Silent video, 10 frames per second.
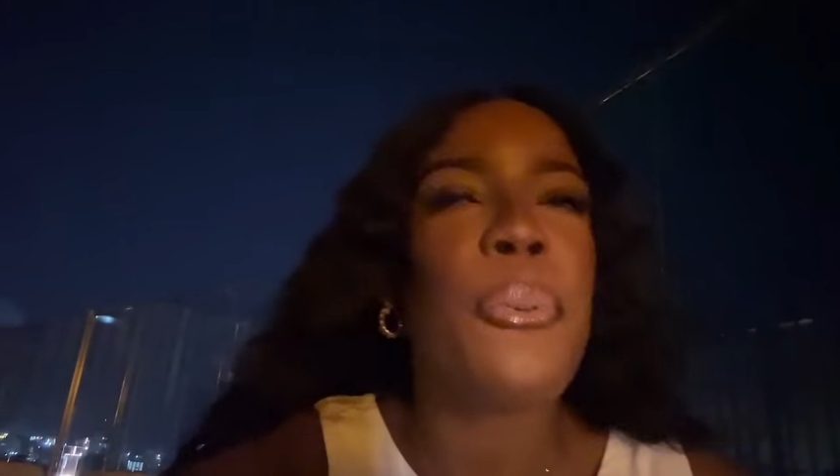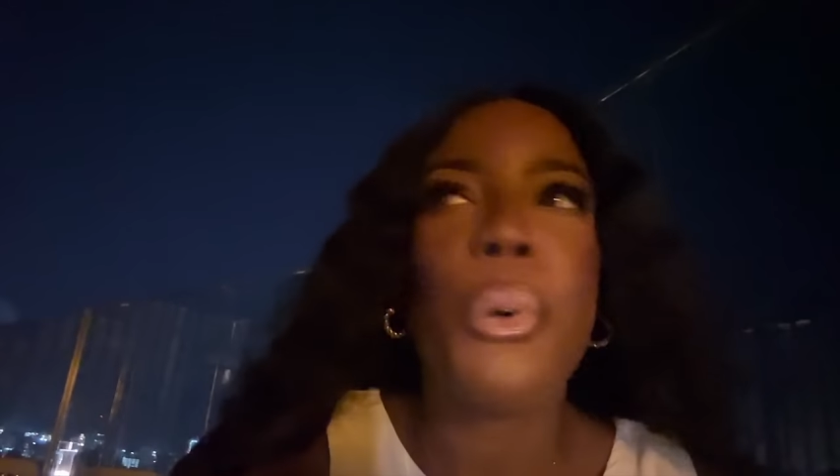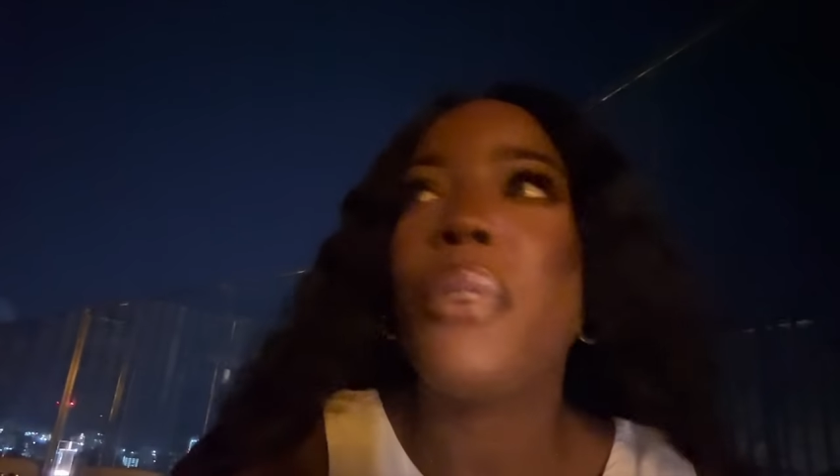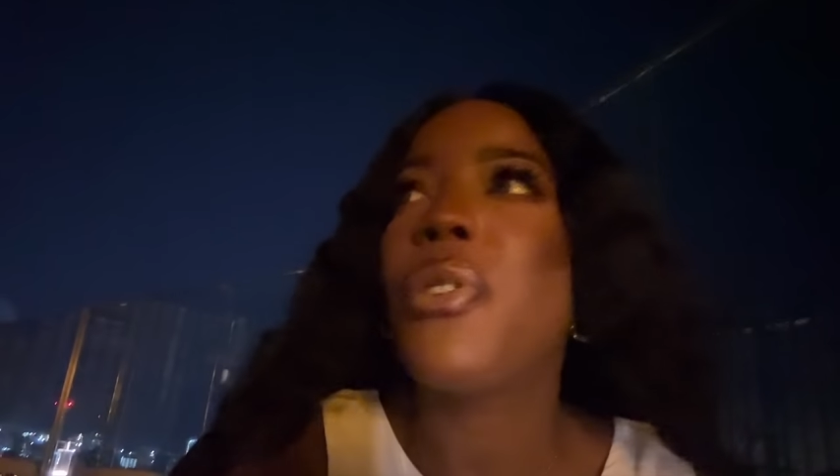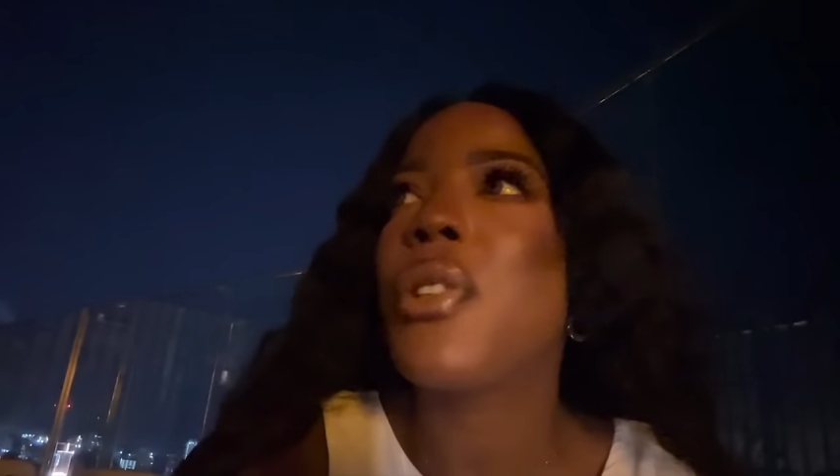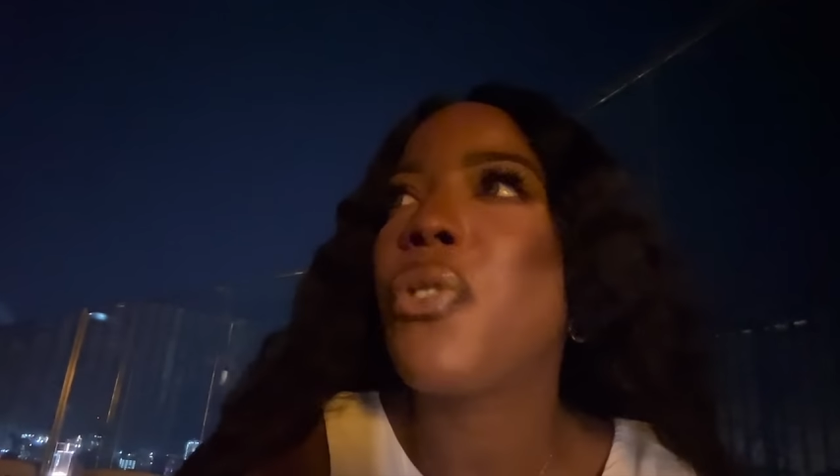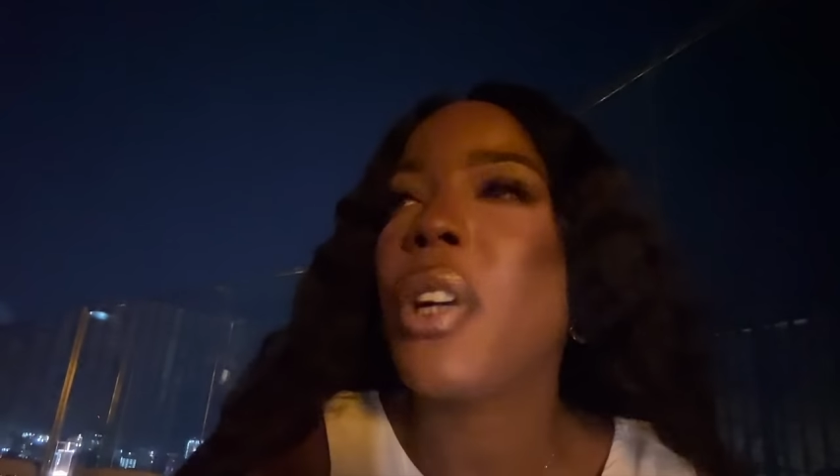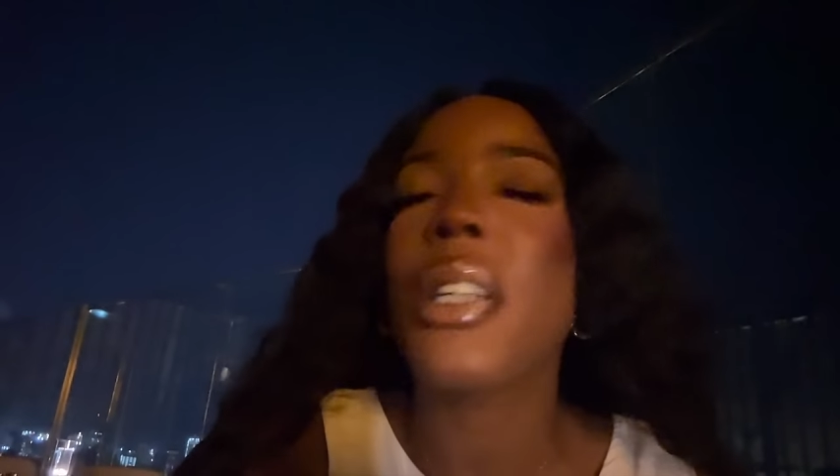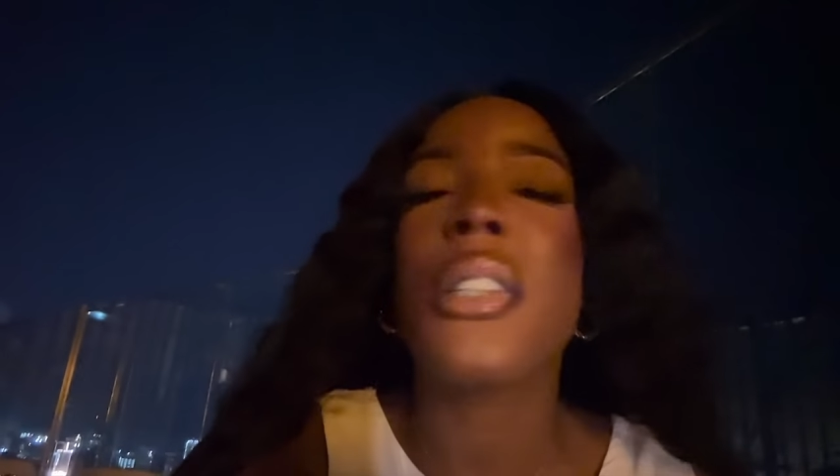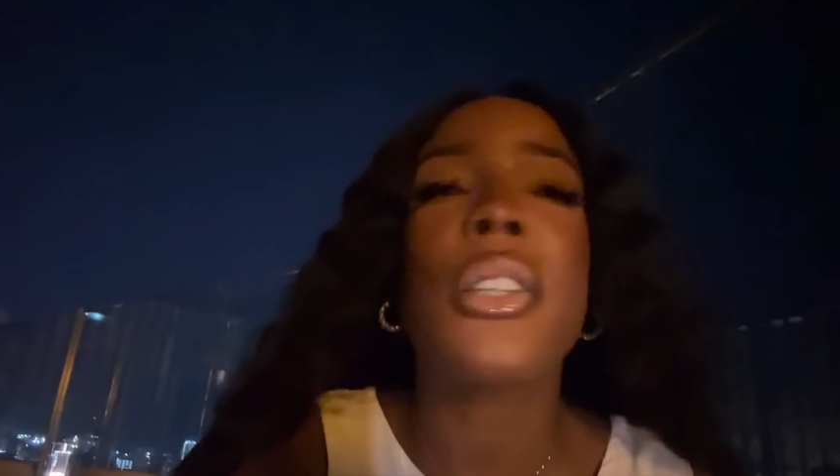one of his
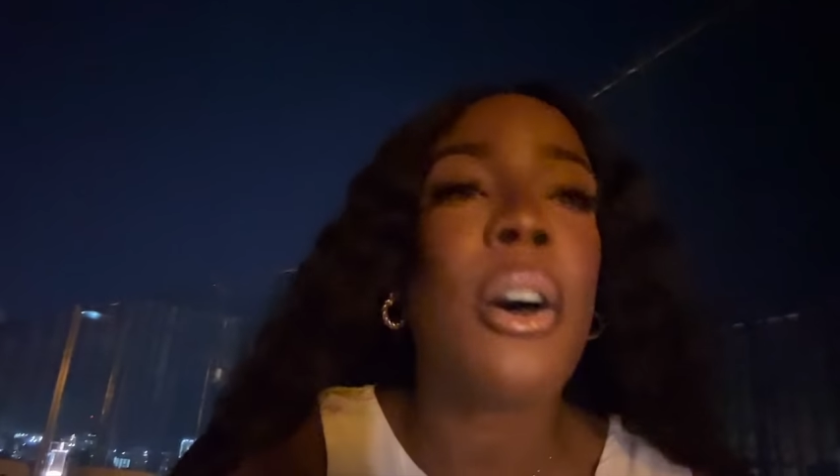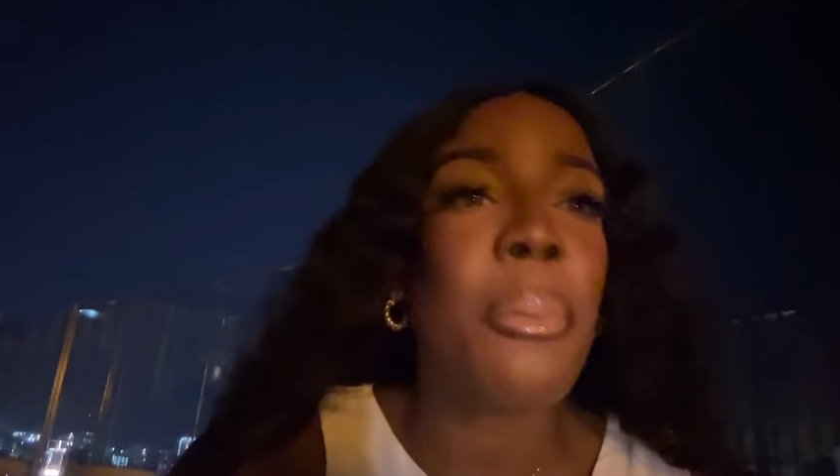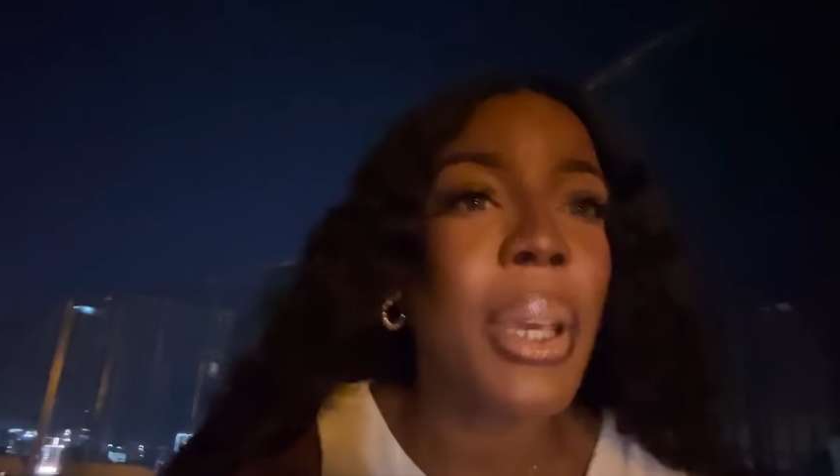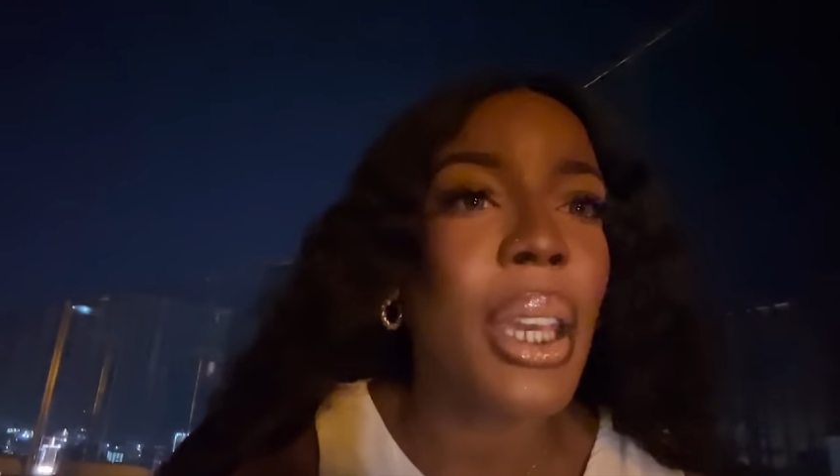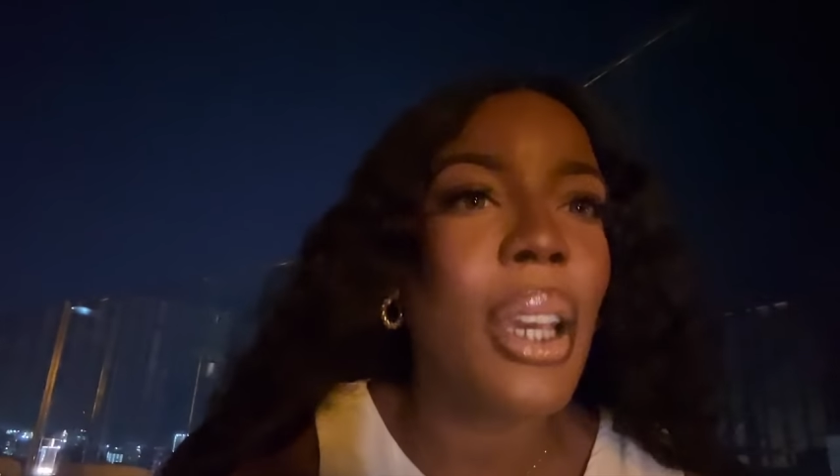friend is coming,